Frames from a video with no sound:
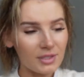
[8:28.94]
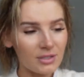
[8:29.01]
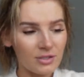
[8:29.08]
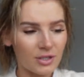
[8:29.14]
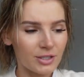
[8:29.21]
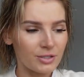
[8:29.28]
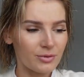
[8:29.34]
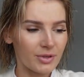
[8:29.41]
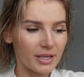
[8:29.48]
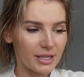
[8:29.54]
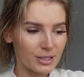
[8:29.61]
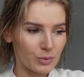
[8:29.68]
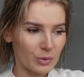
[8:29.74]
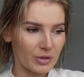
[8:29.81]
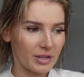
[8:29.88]
So I do think
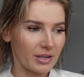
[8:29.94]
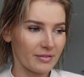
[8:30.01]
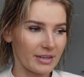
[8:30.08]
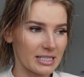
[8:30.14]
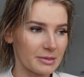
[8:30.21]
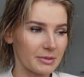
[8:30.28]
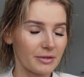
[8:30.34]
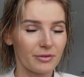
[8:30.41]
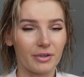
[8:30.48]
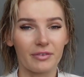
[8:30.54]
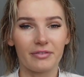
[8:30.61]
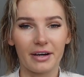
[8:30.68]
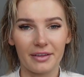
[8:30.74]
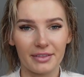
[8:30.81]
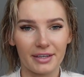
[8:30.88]
it's worth the investment. If you have
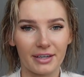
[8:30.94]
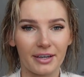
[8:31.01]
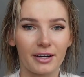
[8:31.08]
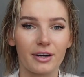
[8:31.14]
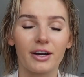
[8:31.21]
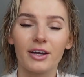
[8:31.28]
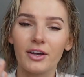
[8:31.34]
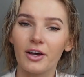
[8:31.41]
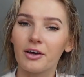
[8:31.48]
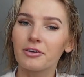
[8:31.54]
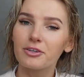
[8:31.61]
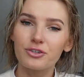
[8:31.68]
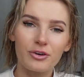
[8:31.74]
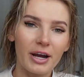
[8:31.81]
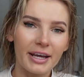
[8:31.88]
fine, thin hair,
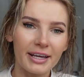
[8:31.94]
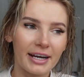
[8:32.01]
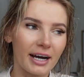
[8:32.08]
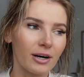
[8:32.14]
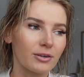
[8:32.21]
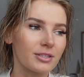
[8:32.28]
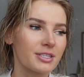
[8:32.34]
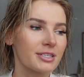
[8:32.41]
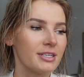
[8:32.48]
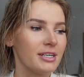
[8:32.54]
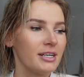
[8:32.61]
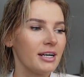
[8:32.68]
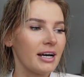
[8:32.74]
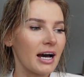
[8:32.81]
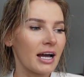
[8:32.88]
try it out.
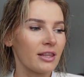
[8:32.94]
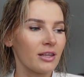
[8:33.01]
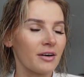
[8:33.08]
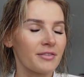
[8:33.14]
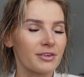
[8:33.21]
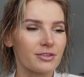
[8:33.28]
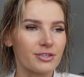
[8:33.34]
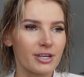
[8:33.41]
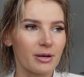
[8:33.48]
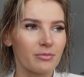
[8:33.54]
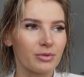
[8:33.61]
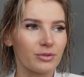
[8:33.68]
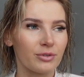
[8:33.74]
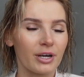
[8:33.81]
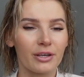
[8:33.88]
I love their
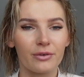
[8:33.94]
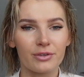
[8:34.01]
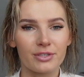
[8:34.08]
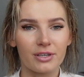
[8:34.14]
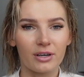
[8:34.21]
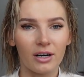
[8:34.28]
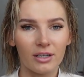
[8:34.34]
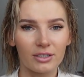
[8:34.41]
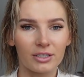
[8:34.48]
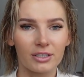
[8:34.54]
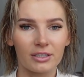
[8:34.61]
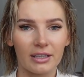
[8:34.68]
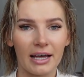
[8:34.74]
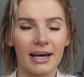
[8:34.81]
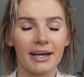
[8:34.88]
shampoo. I use the
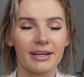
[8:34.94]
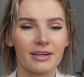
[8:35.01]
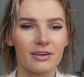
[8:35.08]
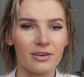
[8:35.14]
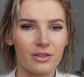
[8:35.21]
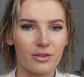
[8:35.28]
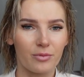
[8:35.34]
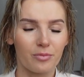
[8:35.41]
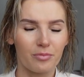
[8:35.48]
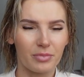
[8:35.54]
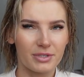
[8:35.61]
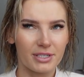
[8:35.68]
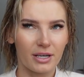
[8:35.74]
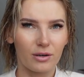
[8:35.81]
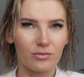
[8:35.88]
color line. The,
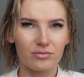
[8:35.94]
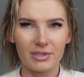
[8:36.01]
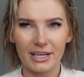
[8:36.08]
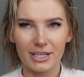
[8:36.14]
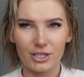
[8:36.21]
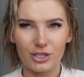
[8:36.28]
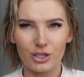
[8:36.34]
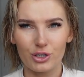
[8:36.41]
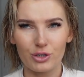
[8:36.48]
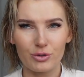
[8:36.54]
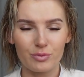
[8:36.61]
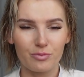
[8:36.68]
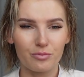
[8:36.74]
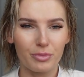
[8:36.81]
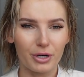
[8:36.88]
it's like a
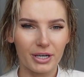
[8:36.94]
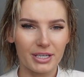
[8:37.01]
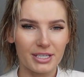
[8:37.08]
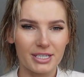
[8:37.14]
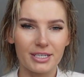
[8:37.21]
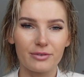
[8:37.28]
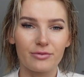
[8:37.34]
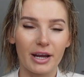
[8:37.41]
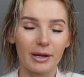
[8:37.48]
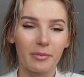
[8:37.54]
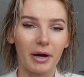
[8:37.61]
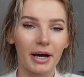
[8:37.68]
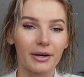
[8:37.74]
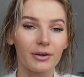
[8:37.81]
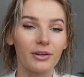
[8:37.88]
reddish burgundy red
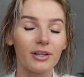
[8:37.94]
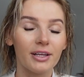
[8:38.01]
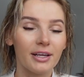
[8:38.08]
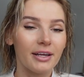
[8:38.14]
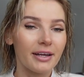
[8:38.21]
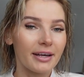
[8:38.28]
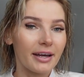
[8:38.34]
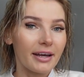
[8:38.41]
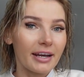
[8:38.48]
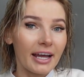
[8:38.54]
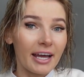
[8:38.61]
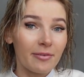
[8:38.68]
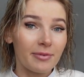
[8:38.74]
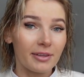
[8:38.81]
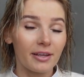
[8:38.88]
bottle, and I
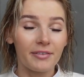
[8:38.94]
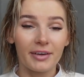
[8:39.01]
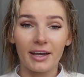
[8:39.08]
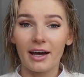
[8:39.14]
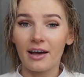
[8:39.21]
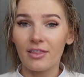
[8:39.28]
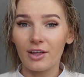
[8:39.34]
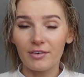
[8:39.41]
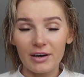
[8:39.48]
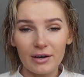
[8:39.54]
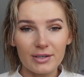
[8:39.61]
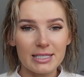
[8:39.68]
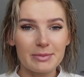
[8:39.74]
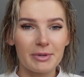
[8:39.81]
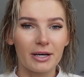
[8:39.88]
have been loving it. I love how
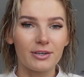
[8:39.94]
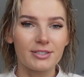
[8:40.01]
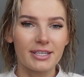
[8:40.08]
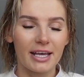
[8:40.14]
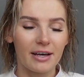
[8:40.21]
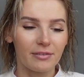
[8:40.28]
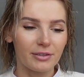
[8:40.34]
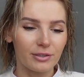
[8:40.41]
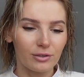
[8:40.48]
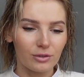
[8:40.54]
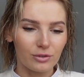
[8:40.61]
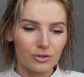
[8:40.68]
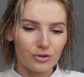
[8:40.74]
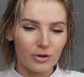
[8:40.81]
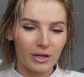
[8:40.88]
it smells. They have
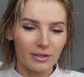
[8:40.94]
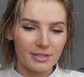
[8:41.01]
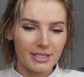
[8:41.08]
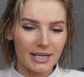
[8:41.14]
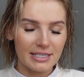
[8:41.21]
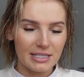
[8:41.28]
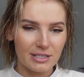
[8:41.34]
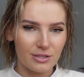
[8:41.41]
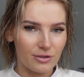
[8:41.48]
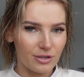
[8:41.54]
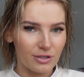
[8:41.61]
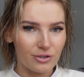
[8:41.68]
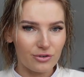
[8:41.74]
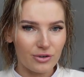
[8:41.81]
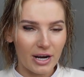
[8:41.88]
little trial sizes that you
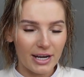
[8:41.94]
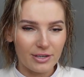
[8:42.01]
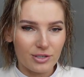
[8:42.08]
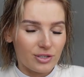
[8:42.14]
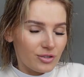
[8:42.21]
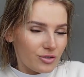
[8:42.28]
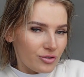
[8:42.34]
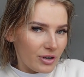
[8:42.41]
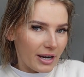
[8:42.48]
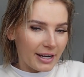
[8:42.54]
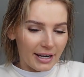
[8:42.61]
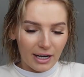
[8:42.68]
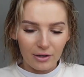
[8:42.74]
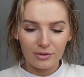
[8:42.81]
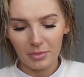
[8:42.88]
can try just to try it
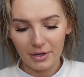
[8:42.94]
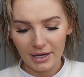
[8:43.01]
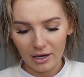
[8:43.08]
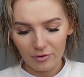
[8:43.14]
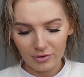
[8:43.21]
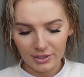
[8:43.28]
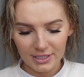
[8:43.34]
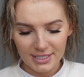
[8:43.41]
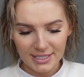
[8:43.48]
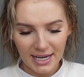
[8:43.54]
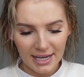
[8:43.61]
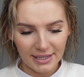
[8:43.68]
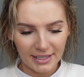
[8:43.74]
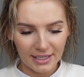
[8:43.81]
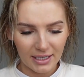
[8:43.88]
out. But now for the
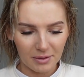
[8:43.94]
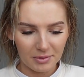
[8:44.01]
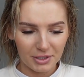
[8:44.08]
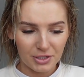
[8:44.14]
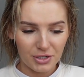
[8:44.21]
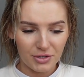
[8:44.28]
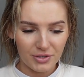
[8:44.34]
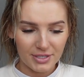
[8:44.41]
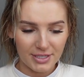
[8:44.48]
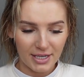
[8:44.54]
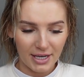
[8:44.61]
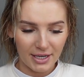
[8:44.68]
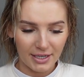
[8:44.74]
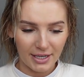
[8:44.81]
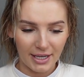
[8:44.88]
styling, I'm going to turn this
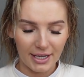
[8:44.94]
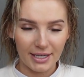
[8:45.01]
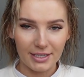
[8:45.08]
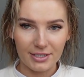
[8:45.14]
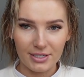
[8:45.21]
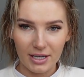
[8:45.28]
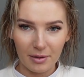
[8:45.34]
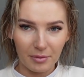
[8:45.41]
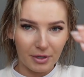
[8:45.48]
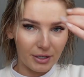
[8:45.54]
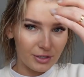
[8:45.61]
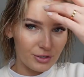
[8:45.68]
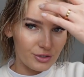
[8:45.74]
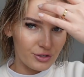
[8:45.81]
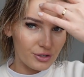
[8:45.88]
on, and I'm
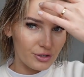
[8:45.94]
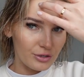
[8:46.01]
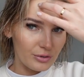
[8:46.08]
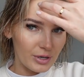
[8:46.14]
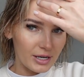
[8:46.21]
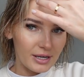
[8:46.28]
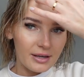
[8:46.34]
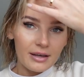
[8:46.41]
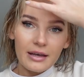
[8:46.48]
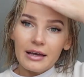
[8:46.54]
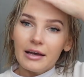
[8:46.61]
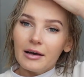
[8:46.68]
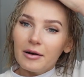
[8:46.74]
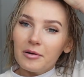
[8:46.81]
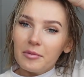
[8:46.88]
going to do
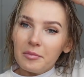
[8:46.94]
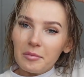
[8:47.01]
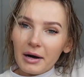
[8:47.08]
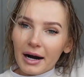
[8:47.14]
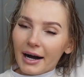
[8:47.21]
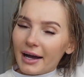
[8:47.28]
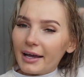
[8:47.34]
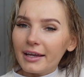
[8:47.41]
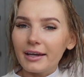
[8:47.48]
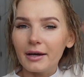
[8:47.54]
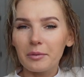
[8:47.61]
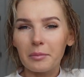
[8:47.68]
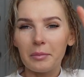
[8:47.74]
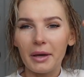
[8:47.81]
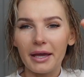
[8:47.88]

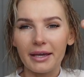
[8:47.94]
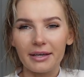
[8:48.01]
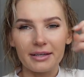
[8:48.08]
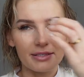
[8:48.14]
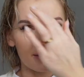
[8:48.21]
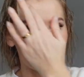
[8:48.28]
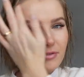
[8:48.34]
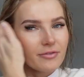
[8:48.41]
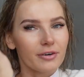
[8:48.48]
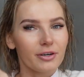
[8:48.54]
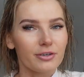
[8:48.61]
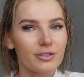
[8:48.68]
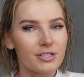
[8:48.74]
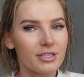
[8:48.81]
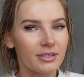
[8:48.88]
my bangs
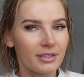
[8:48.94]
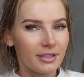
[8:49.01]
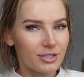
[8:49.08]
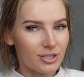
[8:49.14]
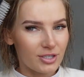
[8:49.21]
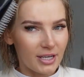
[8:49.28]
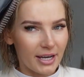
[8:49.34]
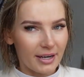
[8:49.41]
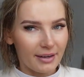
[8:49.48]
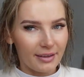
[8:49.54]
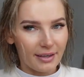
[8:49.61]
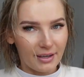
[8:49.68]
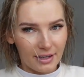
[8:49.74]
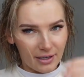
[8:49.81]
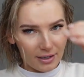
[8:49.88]
first, and then just kind of
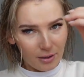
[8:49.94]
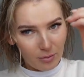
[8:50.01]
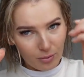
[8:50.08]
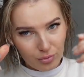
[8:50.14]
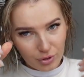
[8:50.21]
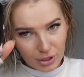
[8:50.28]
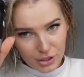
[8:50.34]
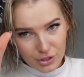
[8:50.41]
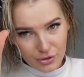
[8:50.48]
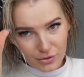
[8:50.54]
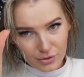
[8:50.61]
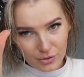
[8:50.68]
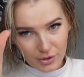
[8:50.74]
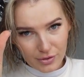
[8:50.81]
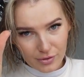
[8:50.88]
like brush
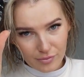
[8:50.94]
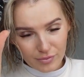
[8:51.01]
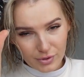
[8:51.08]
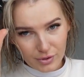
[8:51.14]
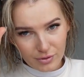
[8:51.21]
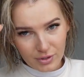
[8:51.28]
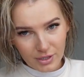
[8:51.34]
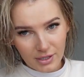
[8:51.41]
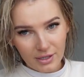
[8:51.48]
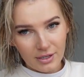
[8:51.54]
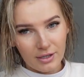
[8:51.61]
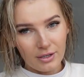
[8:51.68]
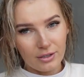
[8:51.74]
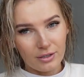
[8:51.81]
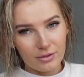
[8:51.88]
through at the root.
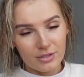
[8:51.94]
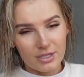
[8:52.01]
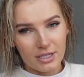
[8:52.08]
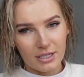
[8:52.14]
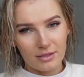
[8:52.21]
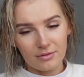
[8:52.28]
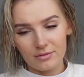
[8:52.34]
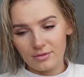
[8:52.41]
You'll see.